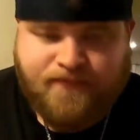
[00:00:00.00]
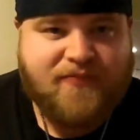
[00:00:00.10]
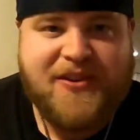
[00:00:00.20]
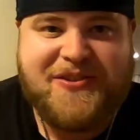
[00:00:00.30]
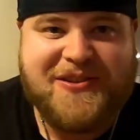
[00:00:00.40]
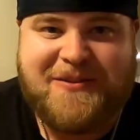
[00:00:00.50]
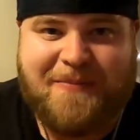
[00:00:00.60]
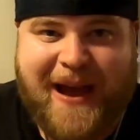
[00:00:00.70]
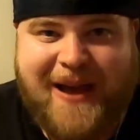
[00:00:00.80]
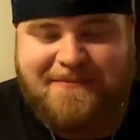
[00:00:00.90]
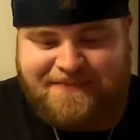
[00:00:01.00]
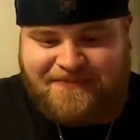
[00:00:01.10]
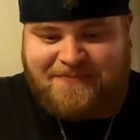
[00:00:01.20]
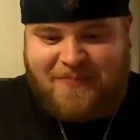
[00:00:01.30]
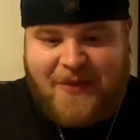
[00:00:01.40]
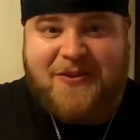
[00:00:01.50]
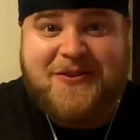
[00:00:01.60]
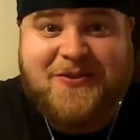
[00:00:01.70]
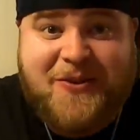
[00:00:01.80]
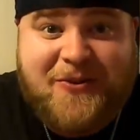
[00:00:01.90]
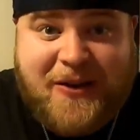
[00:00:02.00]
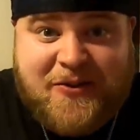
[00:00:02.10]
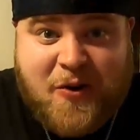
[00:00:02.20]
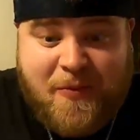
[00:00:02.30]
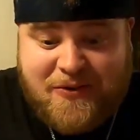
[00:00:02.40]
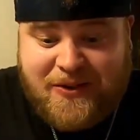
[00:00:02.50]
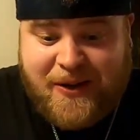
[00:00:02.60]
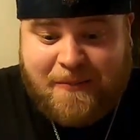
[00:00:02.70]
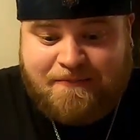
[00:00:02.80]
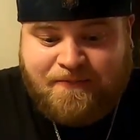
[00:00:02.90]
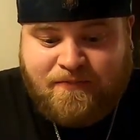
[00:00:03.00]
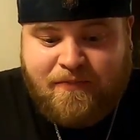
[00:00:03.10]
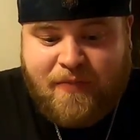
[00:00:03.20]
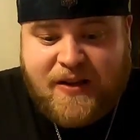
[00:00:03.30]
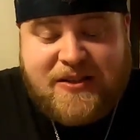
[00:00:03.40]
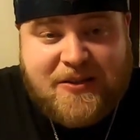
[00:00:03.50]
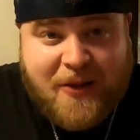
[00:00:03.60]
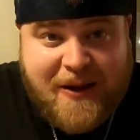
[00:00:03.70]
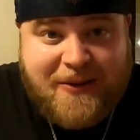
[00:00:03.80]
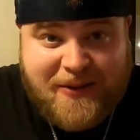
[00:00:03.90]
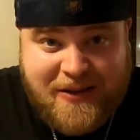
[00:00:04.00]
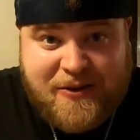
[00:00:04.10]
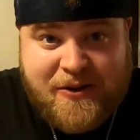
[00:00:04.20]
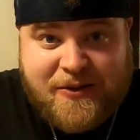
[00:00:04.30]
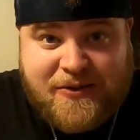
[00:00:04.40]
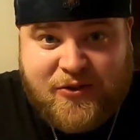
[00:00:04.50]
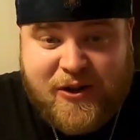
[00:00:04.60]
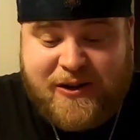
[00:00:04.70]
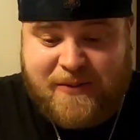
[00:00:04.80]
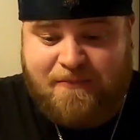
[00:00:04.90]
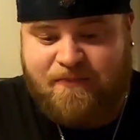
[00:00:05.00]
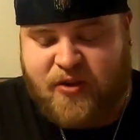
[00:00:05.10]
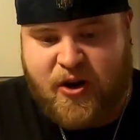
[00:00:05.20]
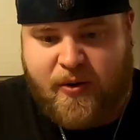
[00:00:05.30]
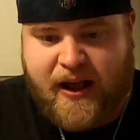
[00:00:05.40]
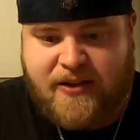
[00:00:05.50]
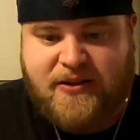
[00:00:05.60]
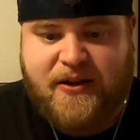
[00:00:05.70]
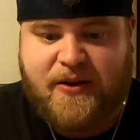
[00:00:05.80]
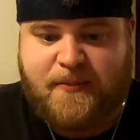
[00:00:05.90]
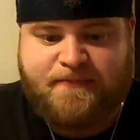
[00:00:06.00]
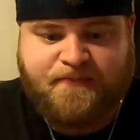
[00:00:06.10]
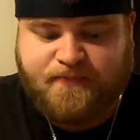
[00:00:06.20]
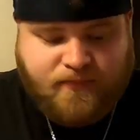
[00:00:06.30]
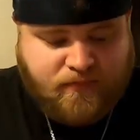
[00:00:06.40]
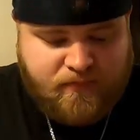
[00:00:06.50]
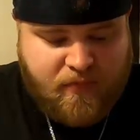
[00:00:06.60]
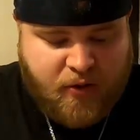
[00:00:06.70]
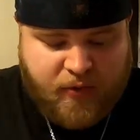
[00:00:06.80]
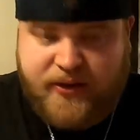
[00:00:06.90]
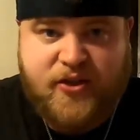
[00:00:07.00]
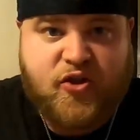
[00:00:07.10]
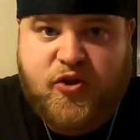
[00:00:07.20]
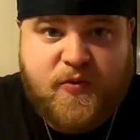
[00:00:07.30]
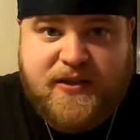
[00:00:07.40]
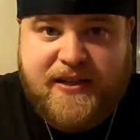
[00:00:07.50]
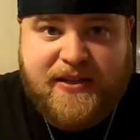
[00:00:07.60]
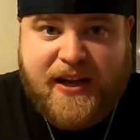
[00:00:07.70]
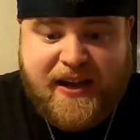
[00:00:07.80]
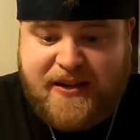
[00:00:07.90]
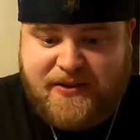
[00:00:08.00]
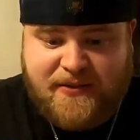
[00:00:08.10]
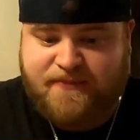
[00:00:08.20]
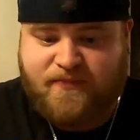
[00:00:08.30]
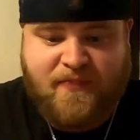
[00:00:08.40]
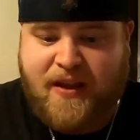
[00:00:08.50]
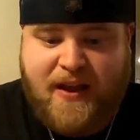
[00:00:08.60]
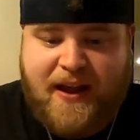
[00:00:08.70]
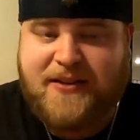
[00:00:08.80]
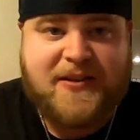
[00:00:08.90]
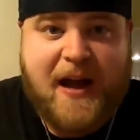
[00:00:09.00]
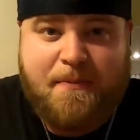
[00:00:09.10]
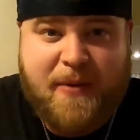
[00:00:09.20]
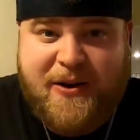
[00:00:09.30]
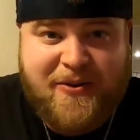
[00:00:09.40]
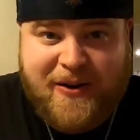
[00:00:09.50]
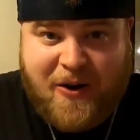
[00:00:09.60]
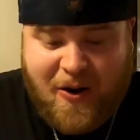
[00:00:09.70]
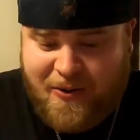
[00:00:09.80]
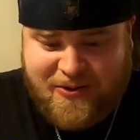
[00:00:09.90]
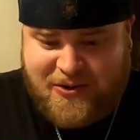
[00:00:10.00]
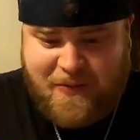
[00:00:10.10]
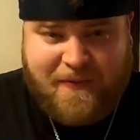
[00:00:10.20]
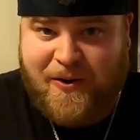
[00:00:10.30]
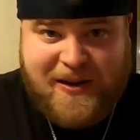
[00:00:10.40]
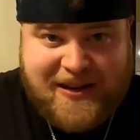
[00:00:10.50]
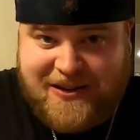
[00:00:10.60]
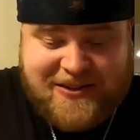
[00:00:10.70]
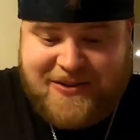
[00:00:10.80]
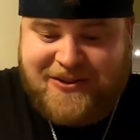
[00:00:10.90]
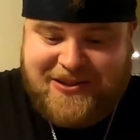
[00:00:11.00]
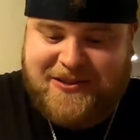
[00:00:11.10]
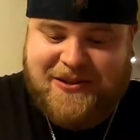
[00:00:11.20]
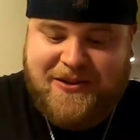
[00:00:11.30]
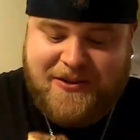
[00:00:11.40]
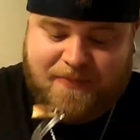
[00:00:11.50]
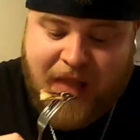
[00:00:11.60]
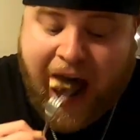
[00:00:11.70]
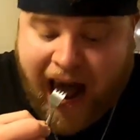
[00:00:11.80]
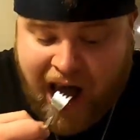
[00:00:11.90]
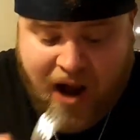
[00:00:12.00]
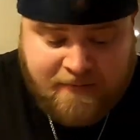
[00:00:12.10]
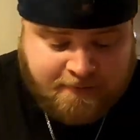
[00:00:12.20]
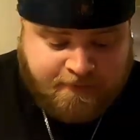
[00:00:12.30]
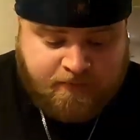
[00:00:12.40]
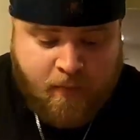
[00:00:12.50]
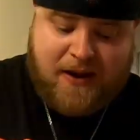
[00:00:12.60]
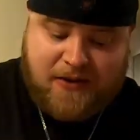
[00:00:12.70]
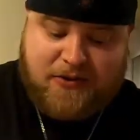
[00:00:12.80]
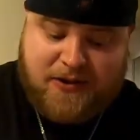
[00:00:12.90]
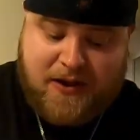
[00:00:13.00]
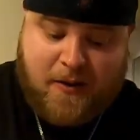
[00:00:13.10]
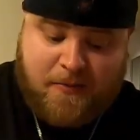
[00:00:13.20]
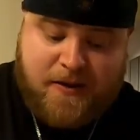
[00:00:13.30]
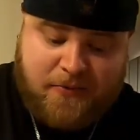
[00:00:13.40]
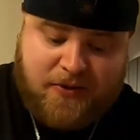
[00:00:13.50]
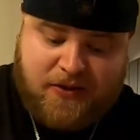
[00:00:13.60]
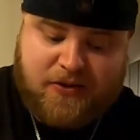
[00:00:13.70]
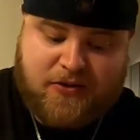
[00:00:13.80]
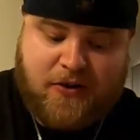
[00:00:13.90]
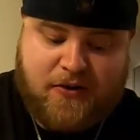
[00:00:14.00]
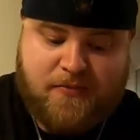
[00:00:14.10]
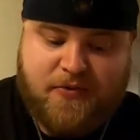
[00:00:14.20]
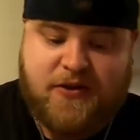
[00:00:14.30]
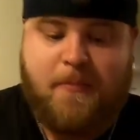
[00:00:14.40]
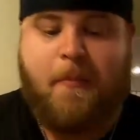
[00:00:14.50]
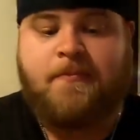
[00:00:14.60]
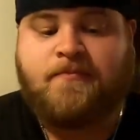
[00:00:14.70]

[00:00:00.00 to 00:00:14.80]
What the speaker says: This isn't bad. This is literally, it's almost like slightly cooked chicken. You know, it has like a really juicy taste. It's not bitter at all. There's no funkiness. Dude, this is good. I could see how people eat this 100%.